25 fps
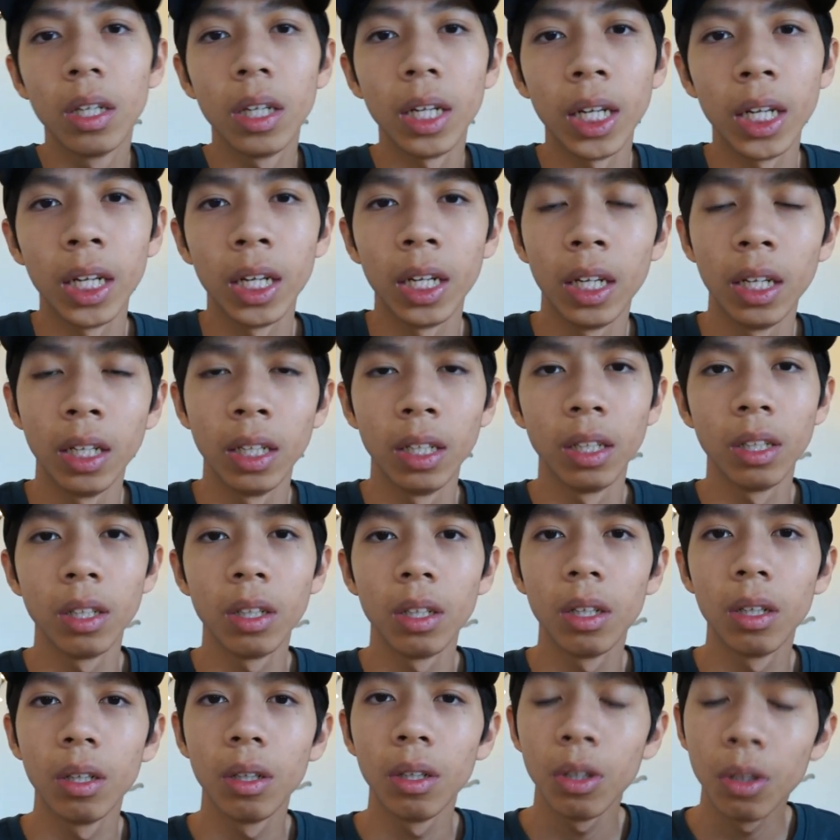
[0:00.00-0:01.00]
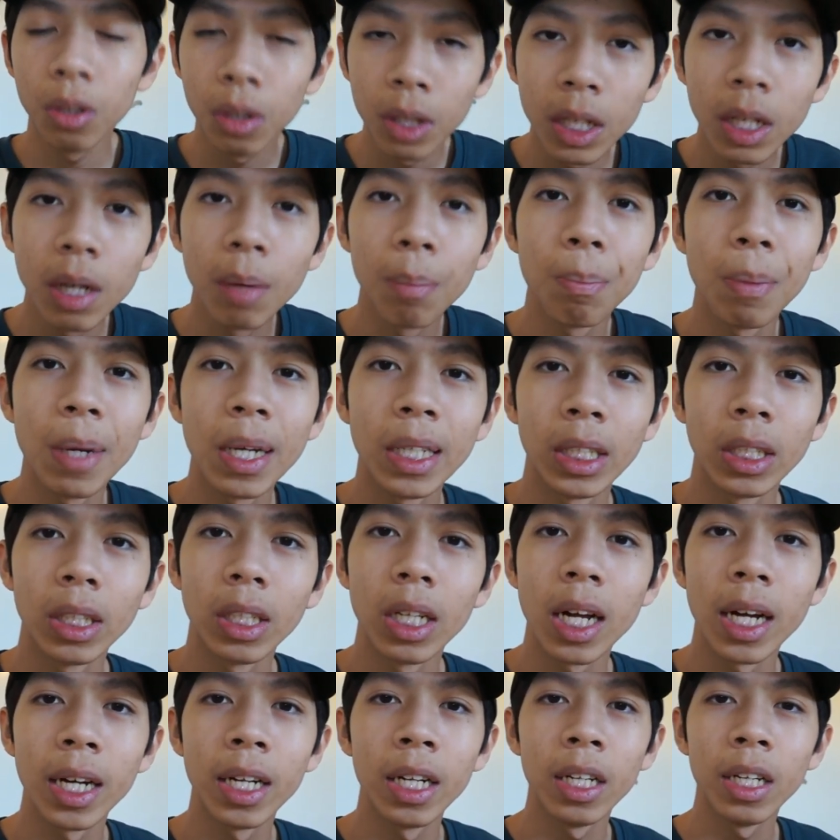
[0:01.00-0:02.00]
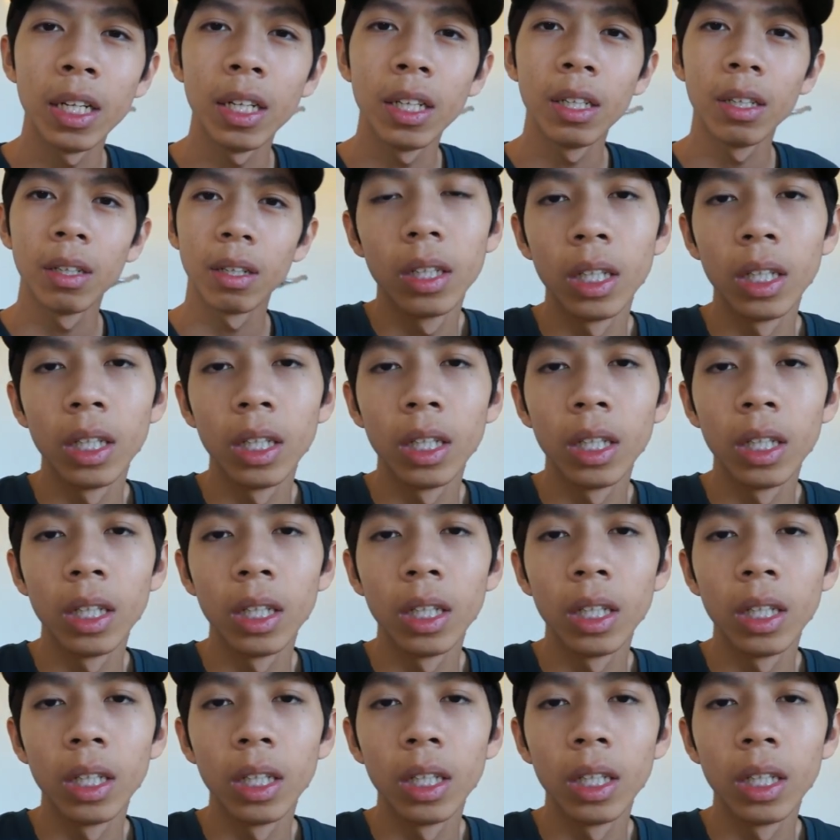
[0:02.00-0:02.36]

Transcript: and you need a best lighting.